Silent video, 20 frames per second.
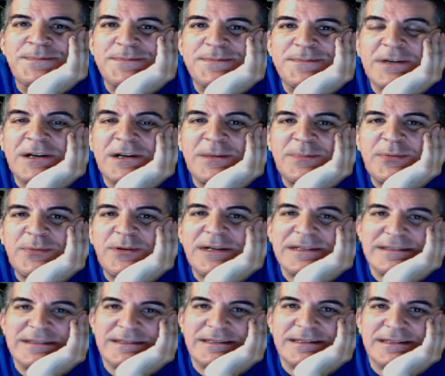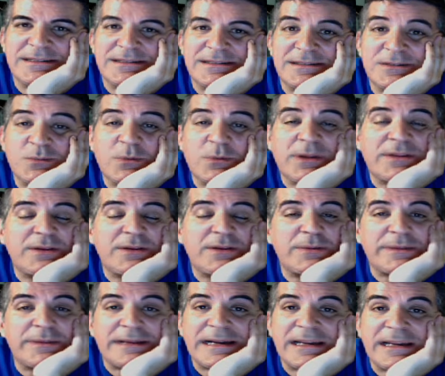our president, whether you
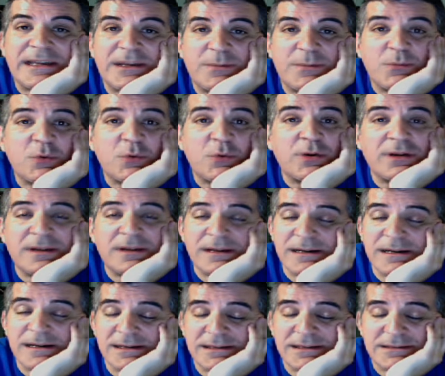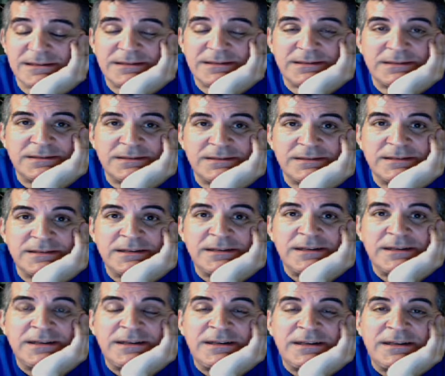like him or not,
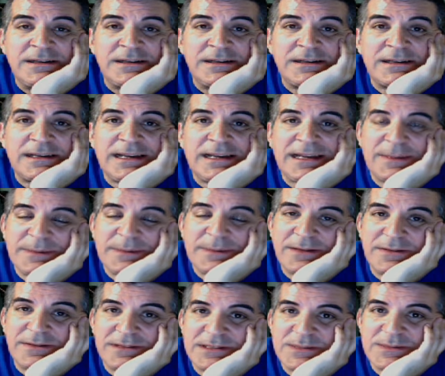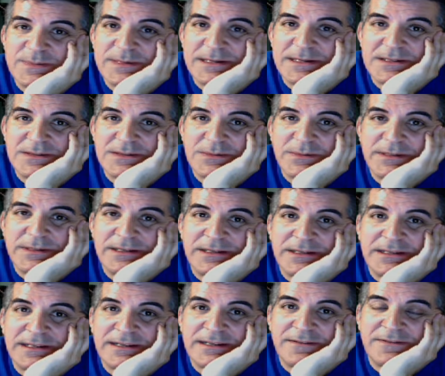came out this past
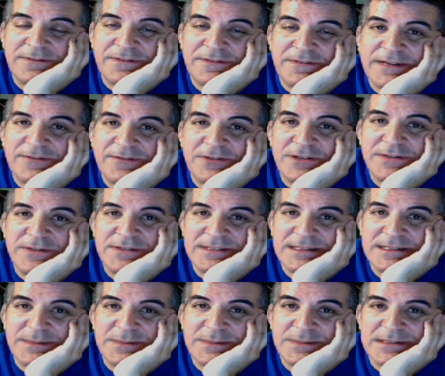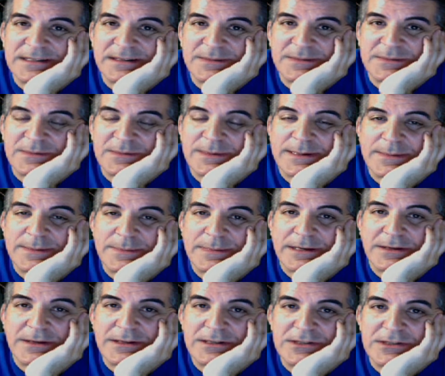week in favor of same-sex
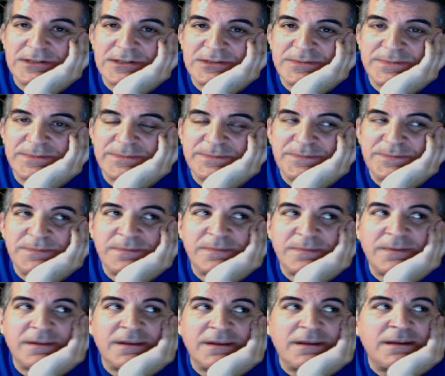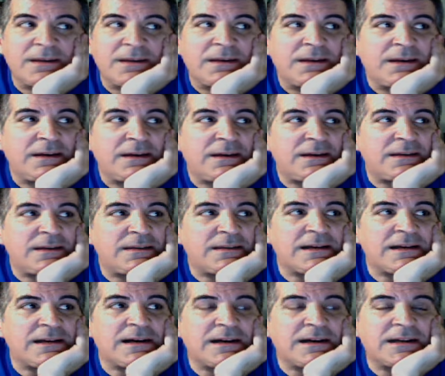marriage.
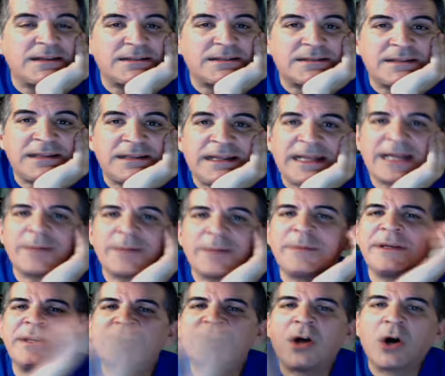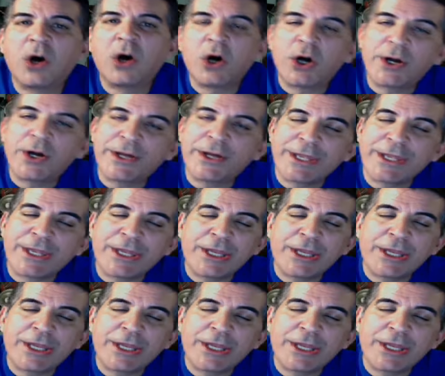Not hemming and hawing,